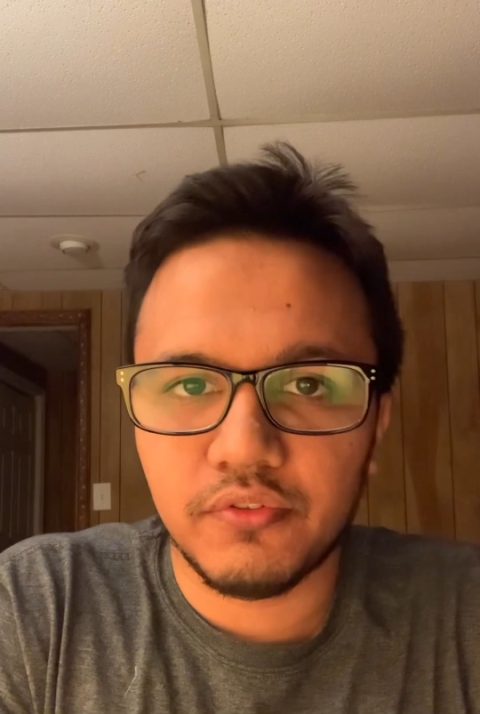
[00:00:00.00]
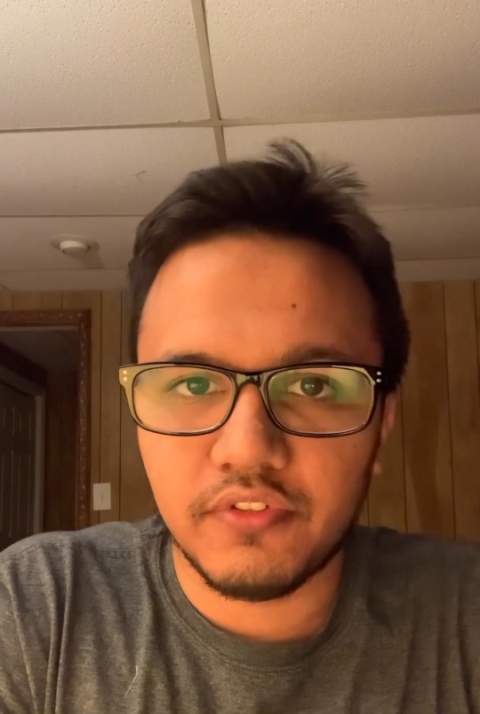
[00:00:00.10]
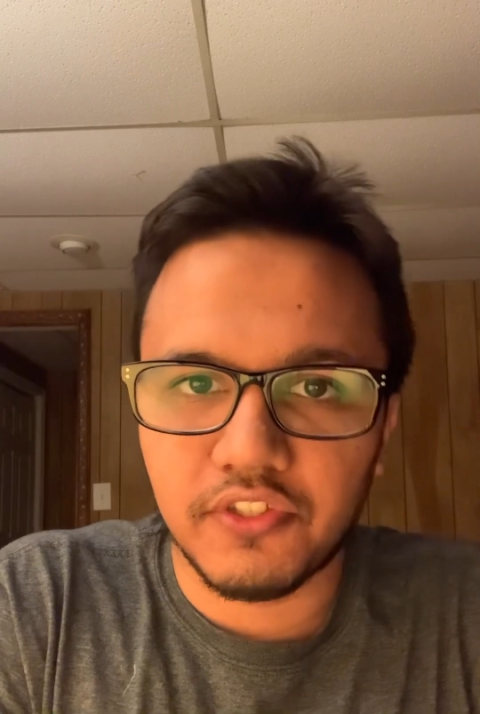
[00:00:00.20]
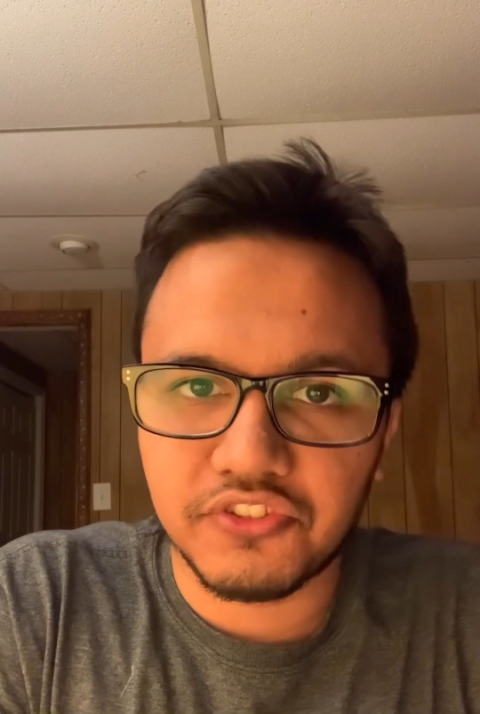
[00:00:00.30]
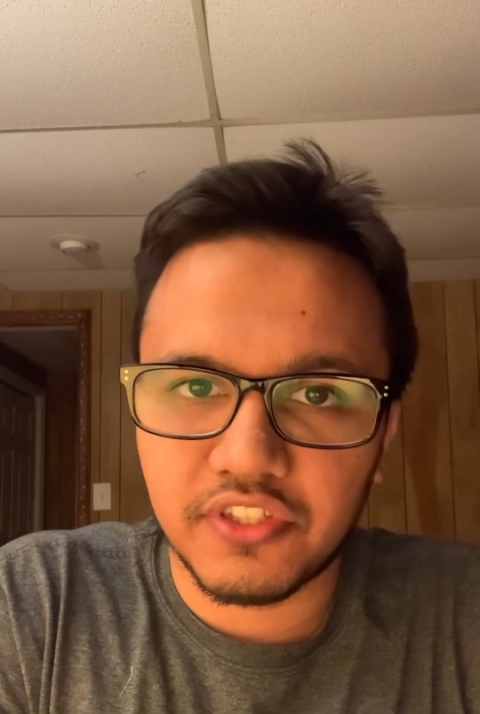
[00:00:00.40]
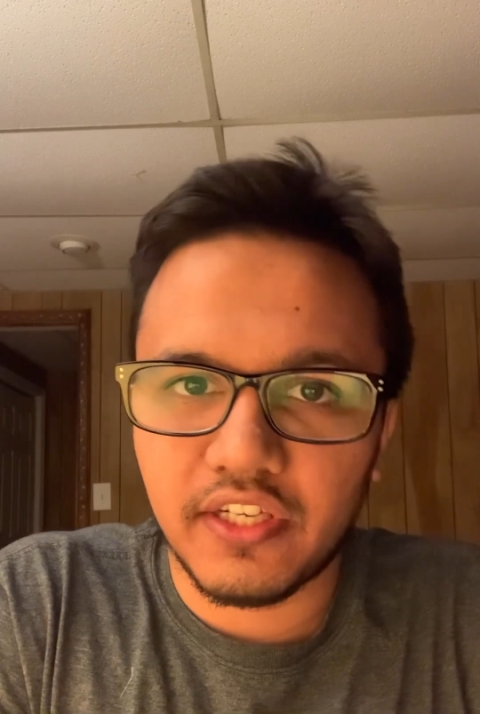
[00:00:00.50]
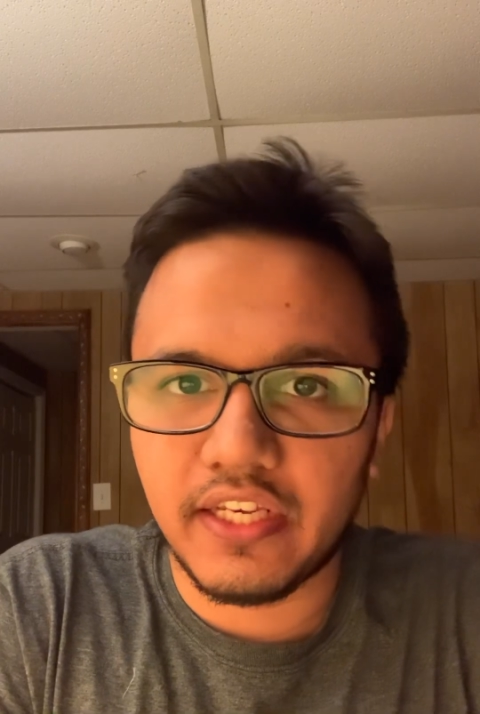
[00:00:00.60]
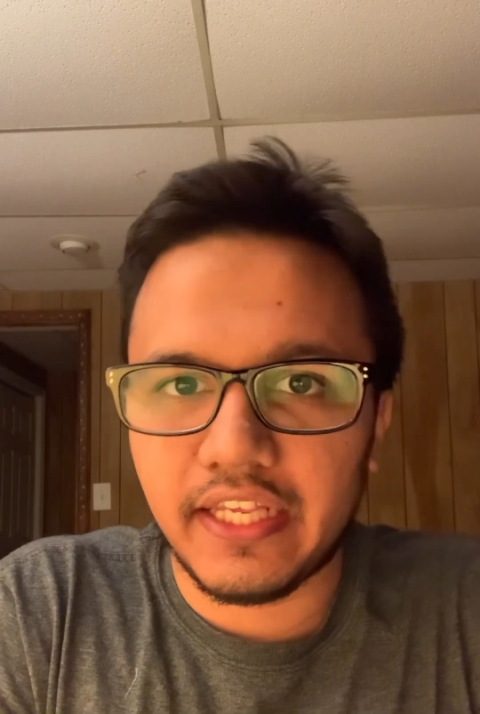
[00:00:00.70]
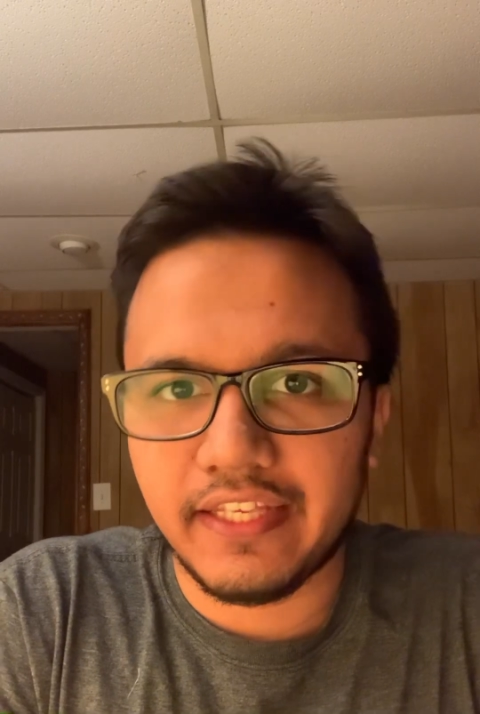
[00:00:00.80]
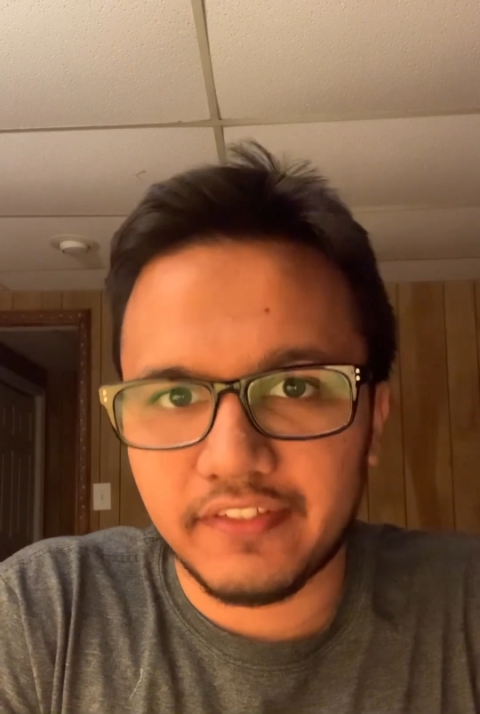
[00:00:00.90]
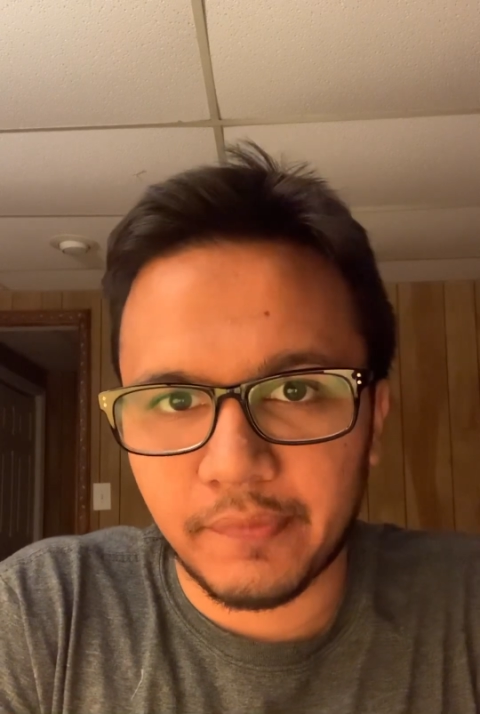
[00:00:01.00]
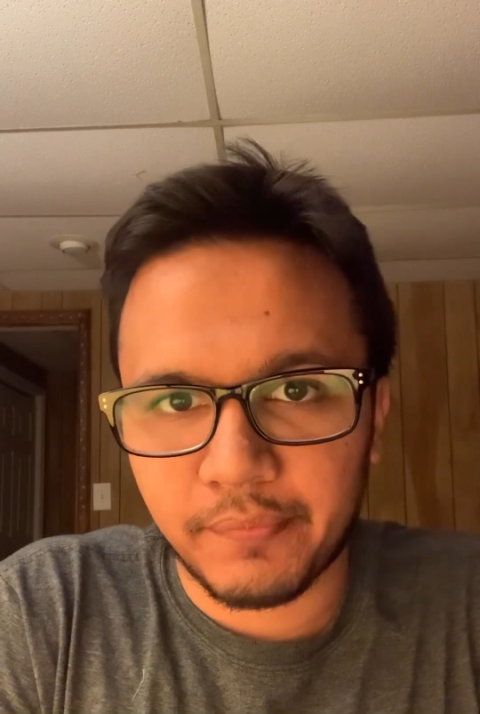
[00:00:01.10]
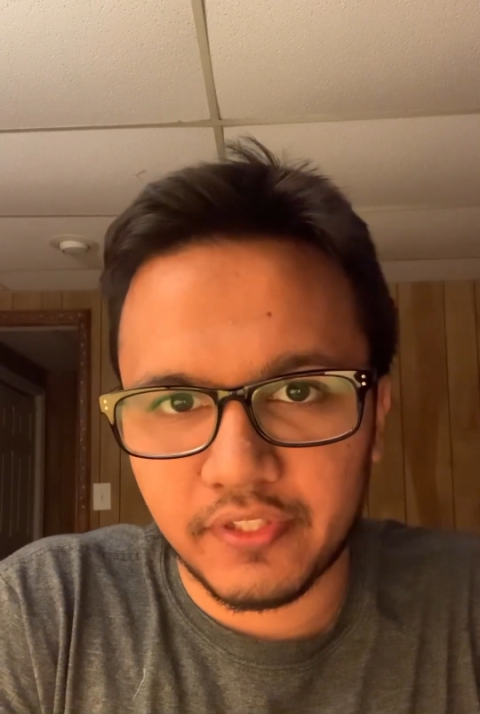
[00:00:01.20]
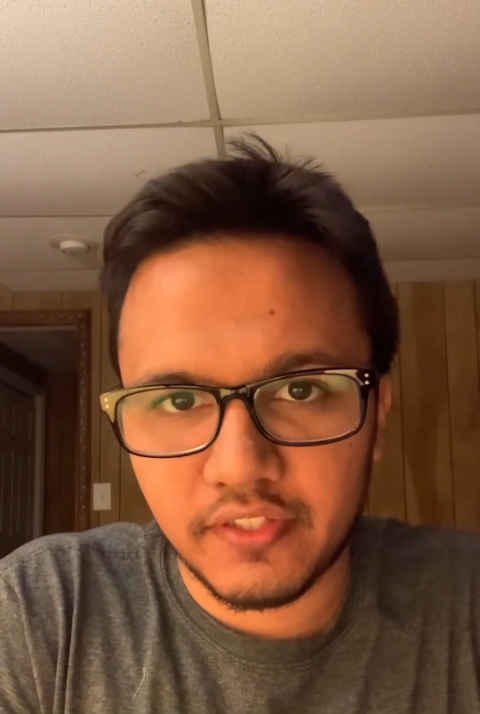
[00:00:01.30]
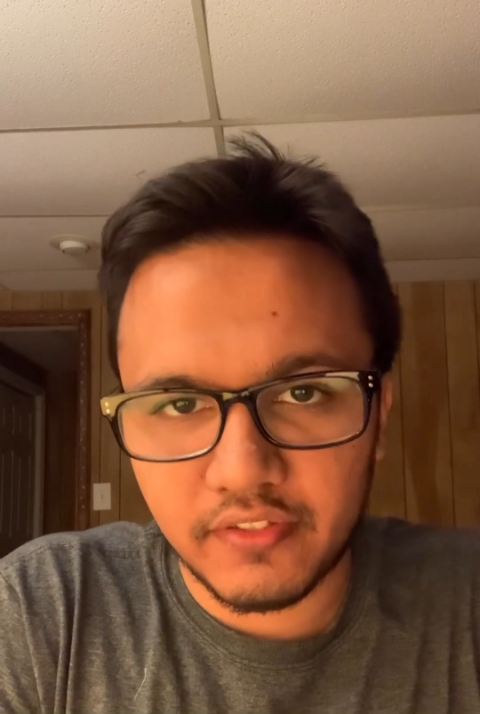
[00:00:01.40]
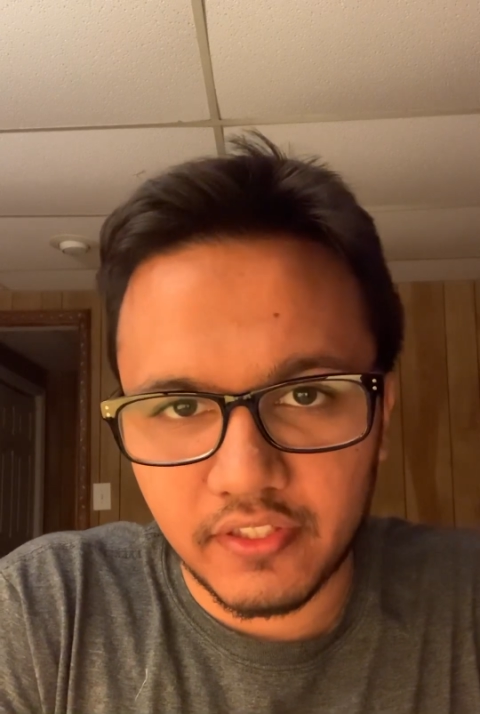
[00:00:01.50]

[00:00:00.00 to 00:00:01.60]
surgical asepsis,